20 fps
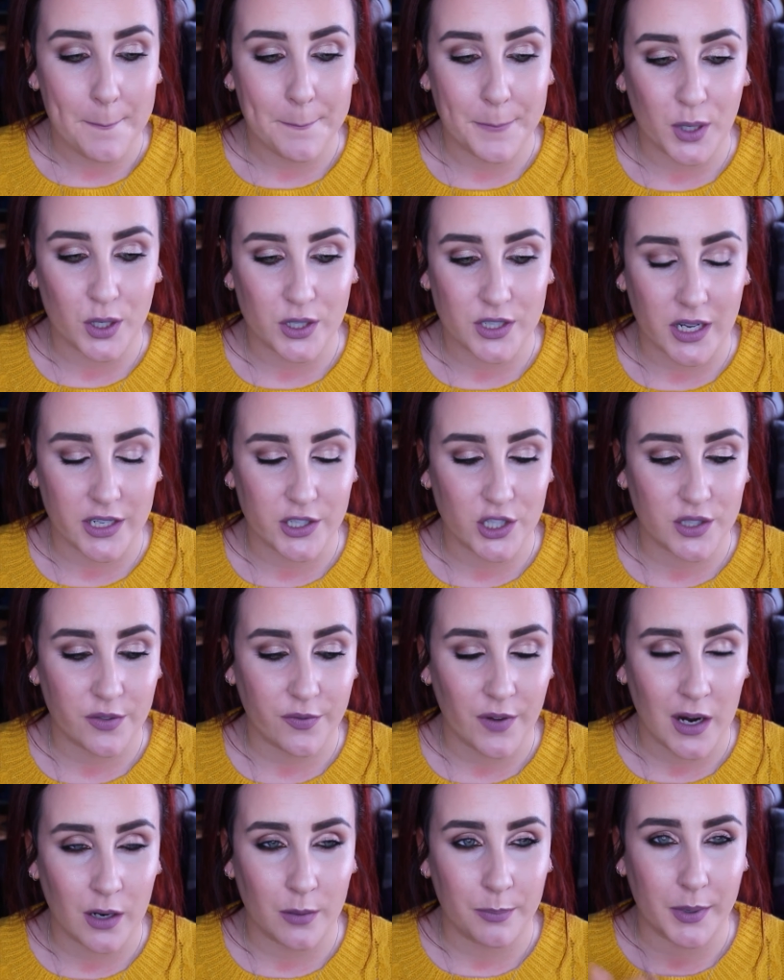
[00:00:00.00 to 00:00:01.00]
but I just
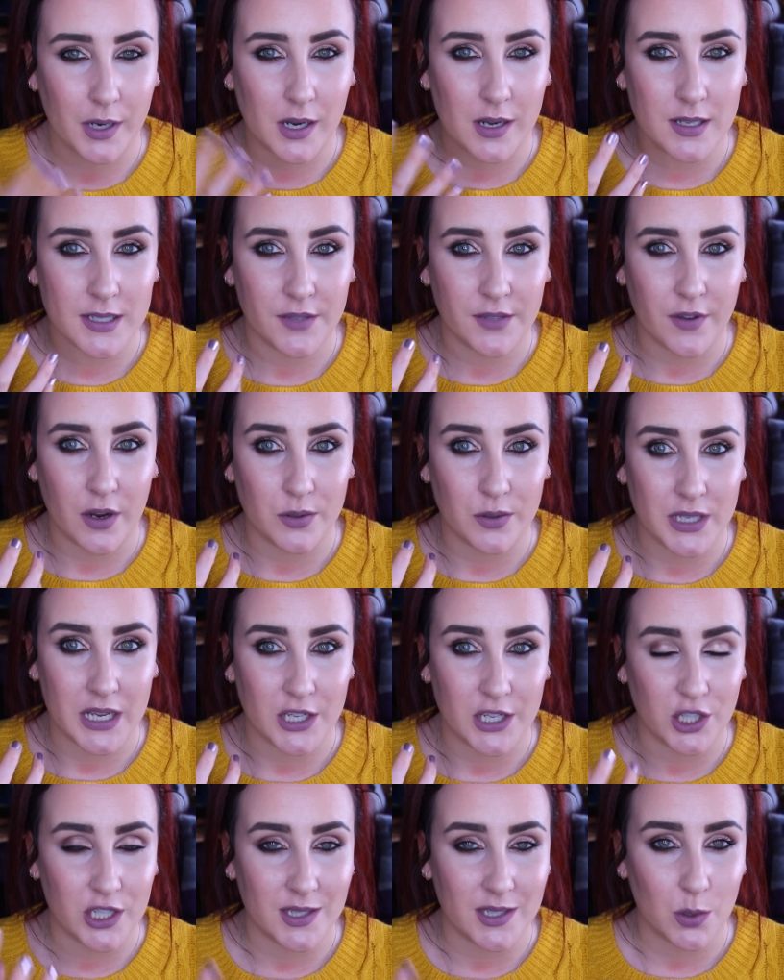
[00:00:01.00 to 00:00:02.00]
found because the
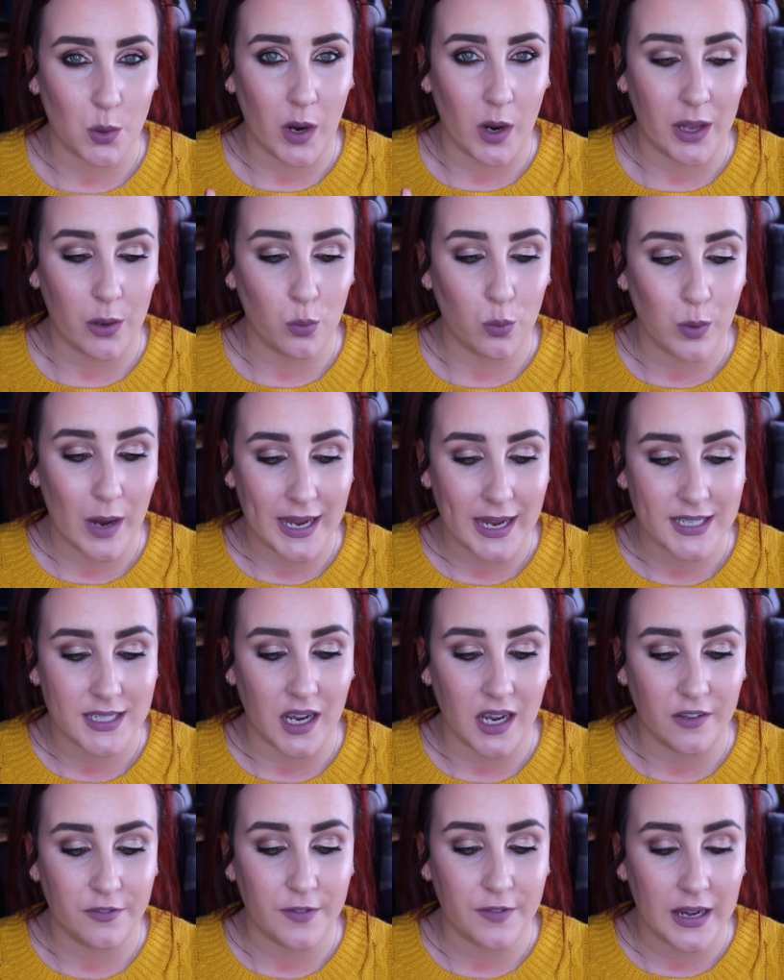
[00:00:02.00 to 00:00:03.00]
foundation is quite wet,
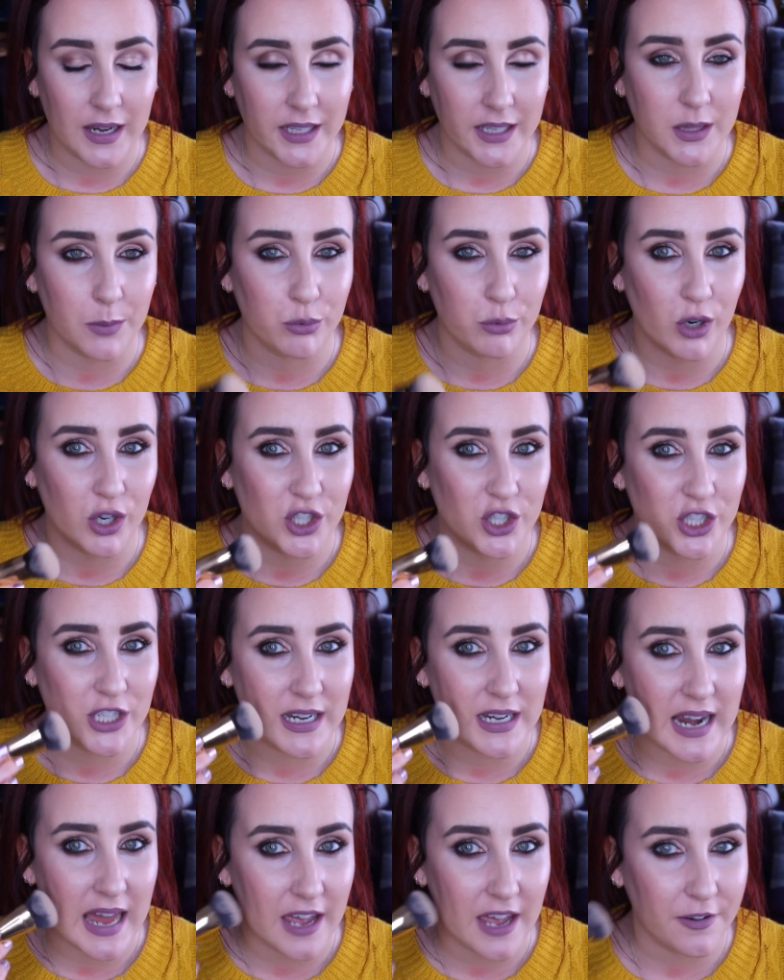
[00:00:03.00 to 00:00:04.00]
I felt like the brush
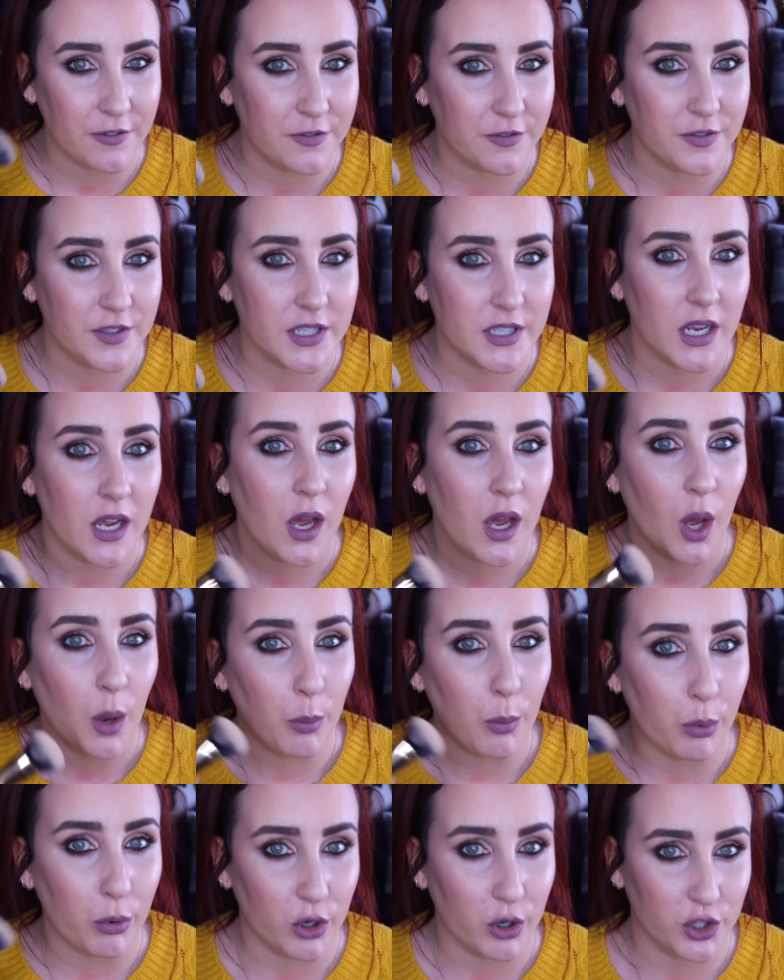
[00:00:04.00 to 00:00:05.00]
left
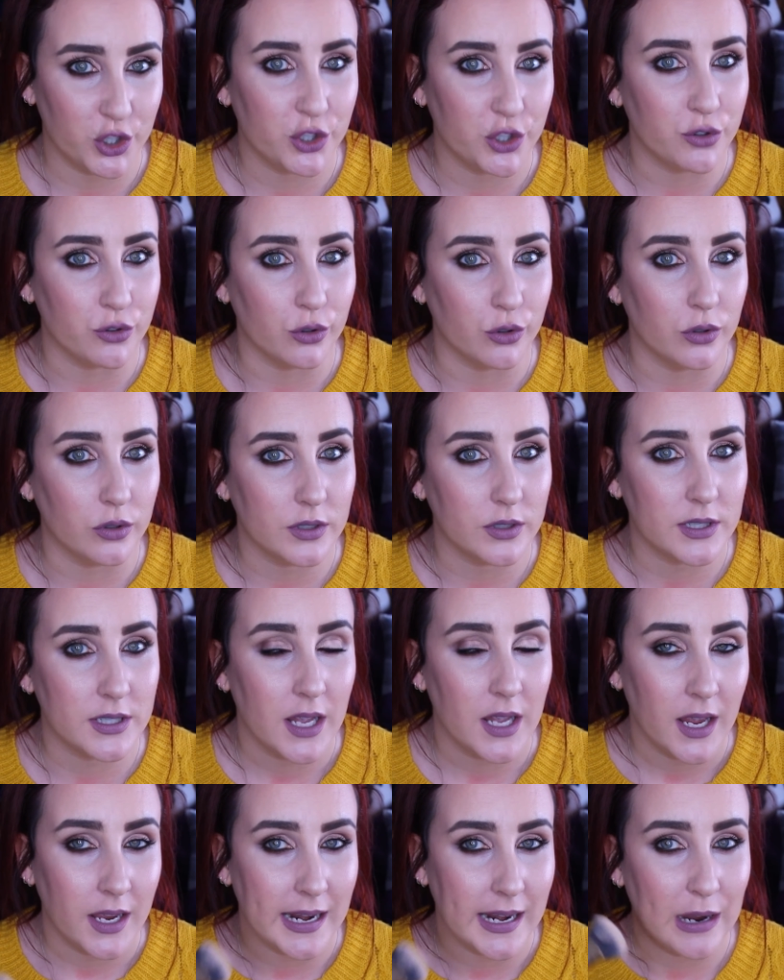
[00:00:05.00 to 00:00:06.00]
brush strokes.
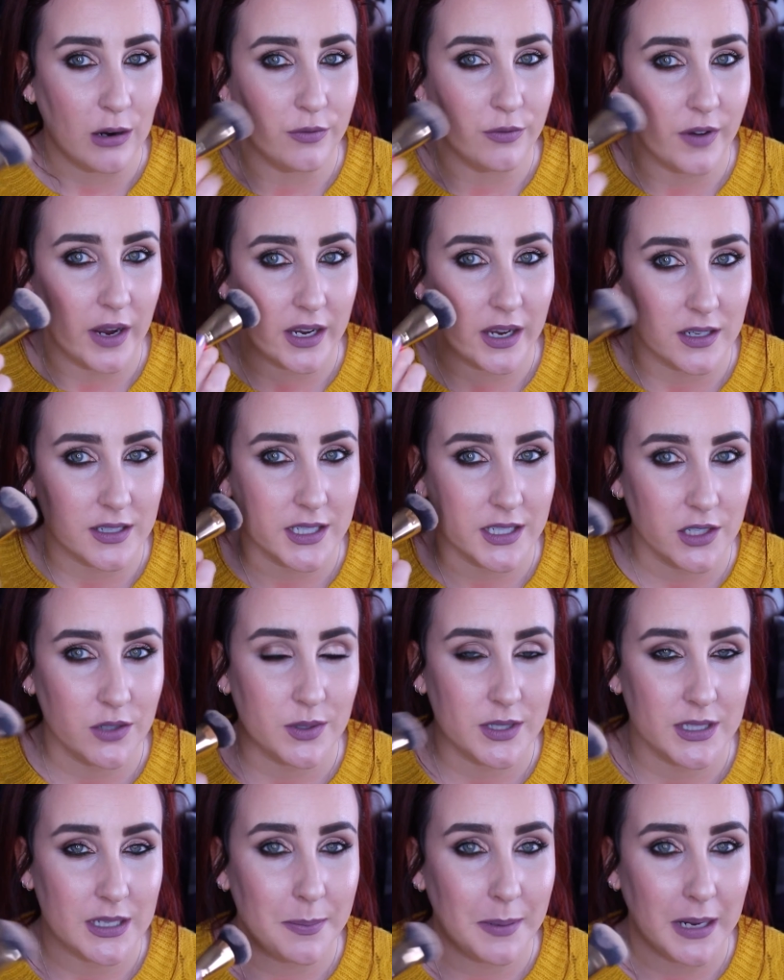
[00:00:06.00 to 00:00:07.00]
Now if I continued
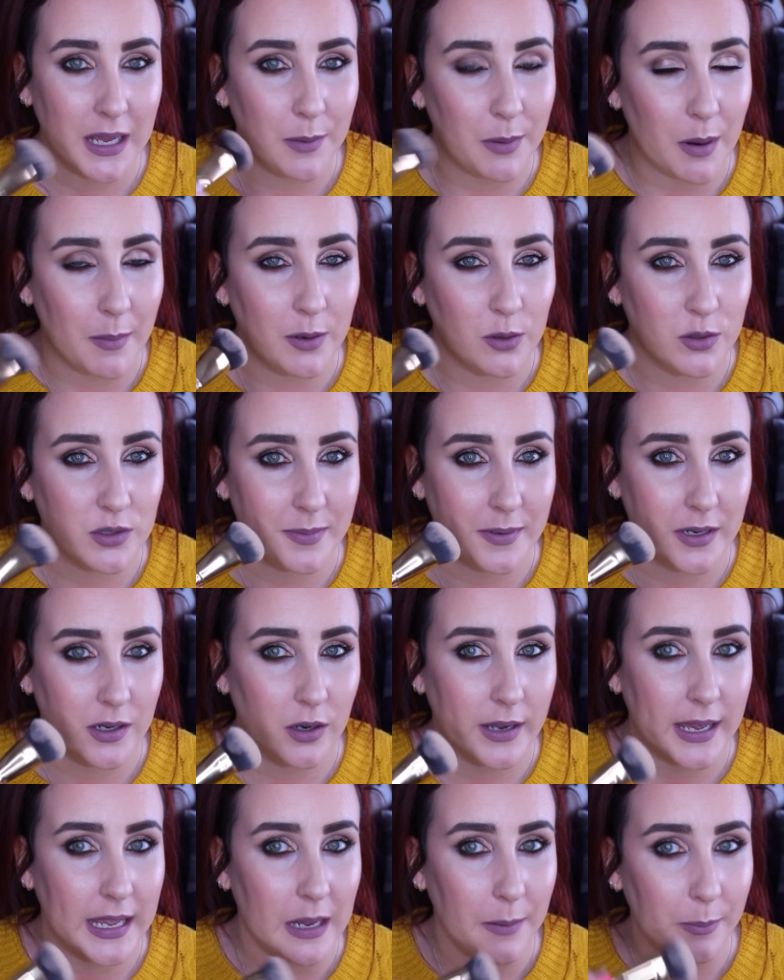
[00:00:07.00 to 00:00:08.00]
stippling it probably would have been
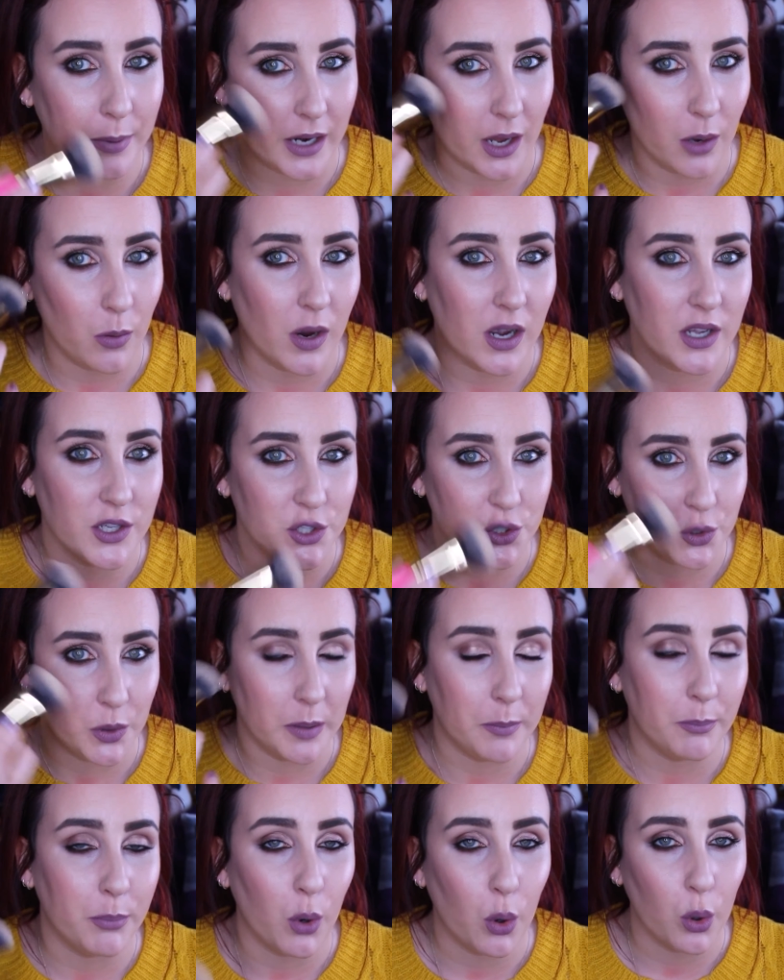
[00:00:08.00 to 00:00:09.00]
okay, but I was
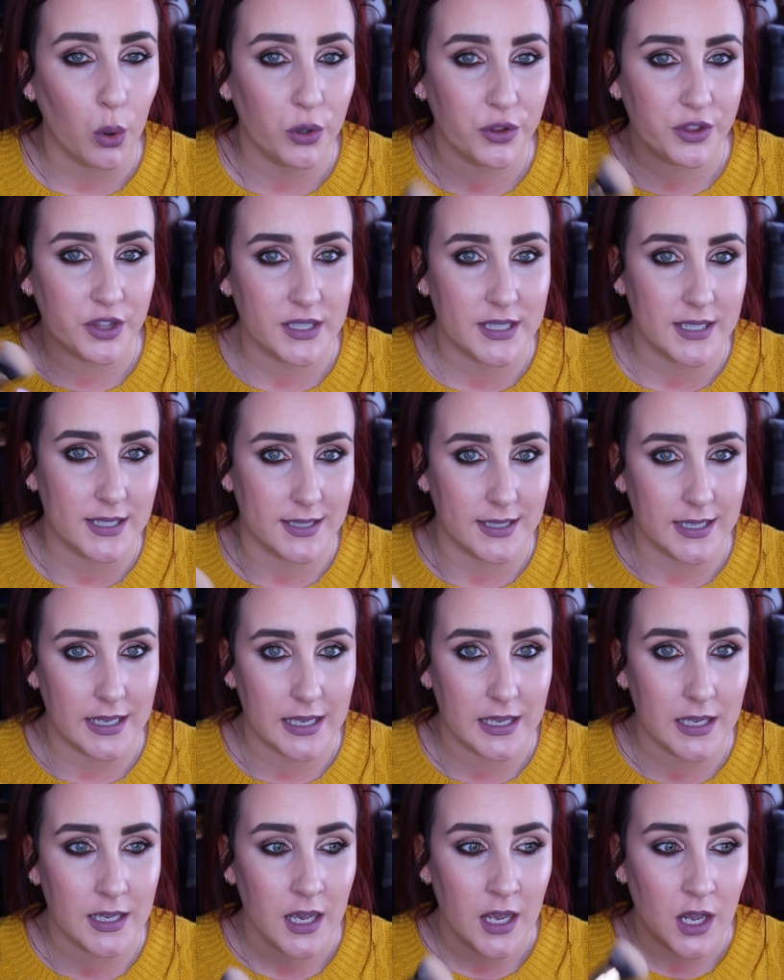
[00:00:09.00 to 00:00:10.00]
doing both to
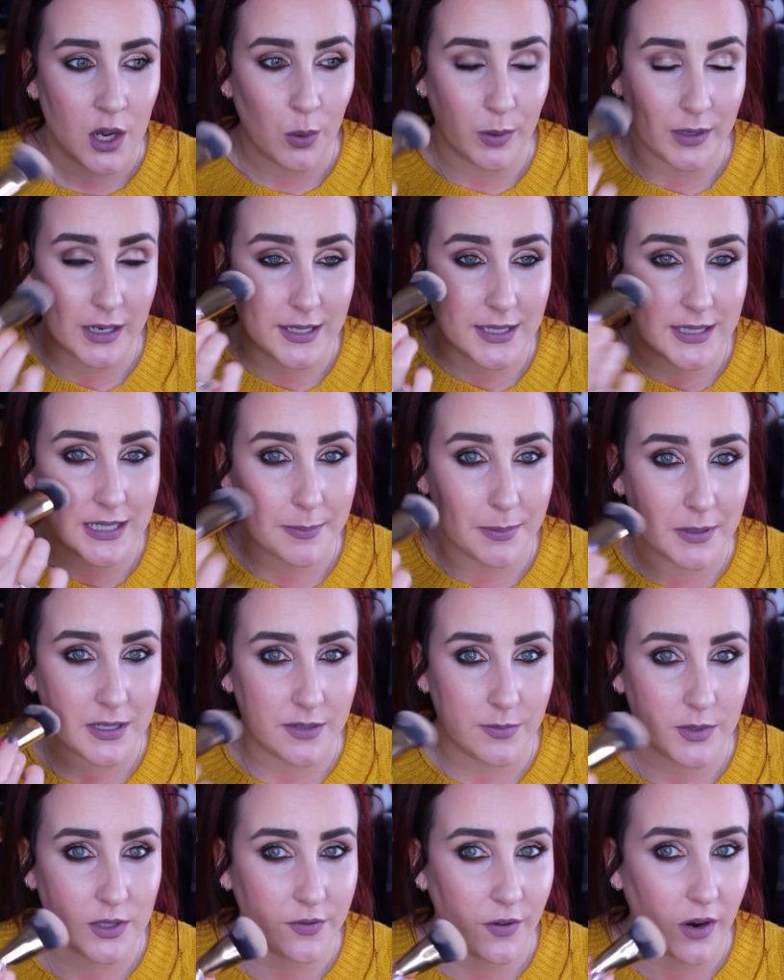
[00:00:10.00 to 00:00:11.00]
see. When I stippled
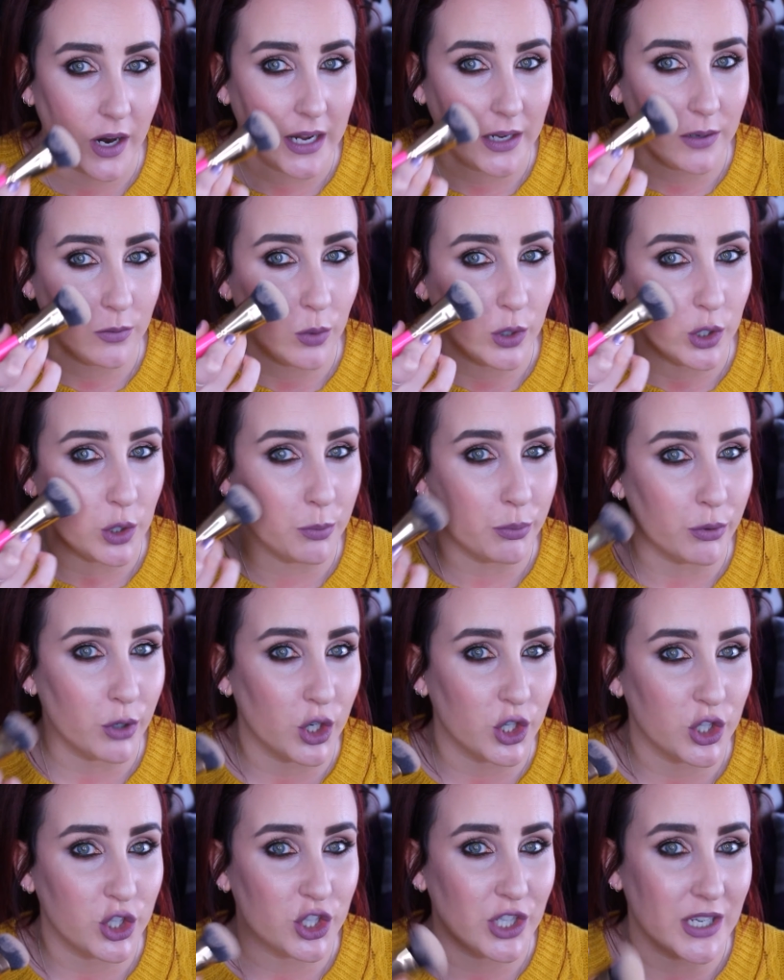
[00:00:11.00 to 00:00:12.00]
it was fine, when you
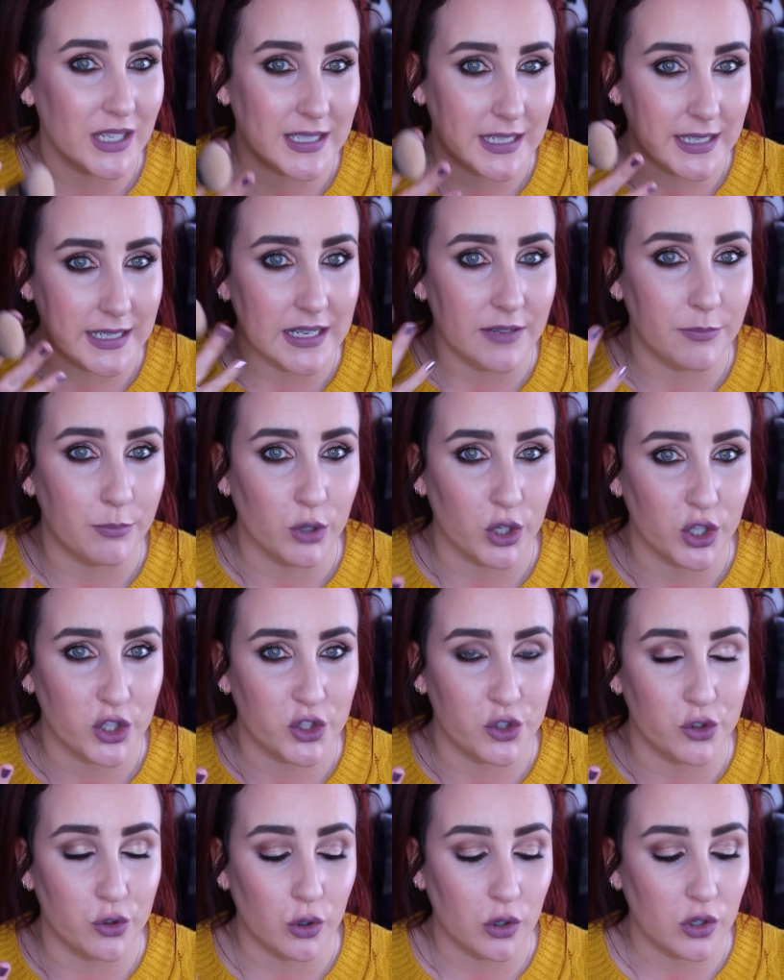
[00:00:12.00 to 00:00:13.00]
brush it did leave brush
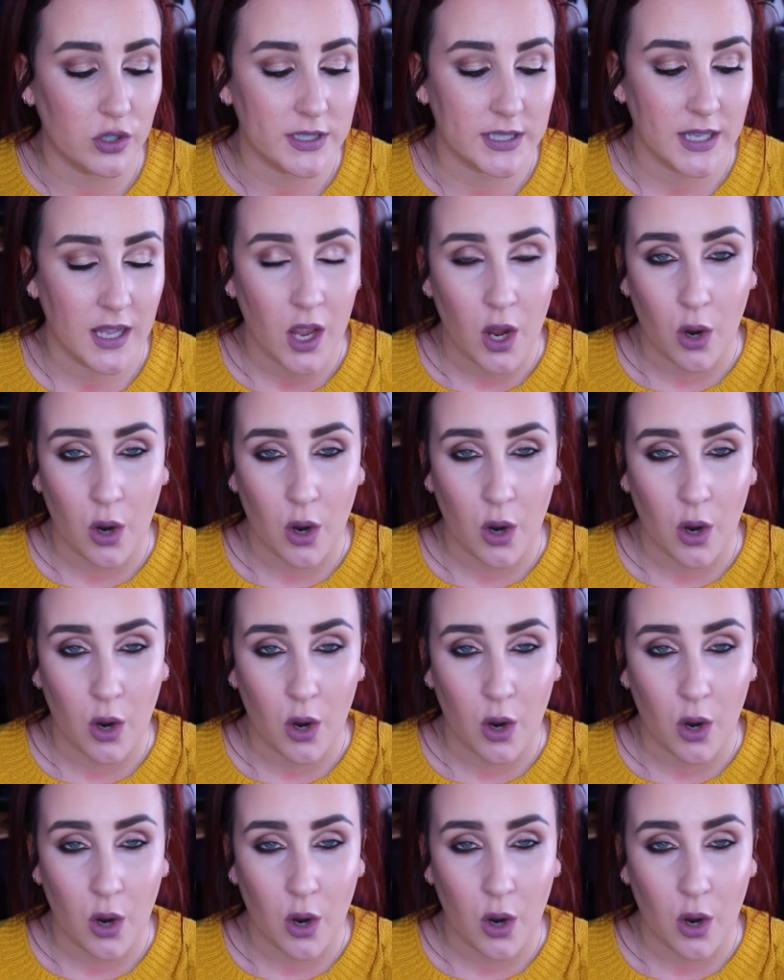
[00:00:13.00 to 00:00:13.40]
strokes.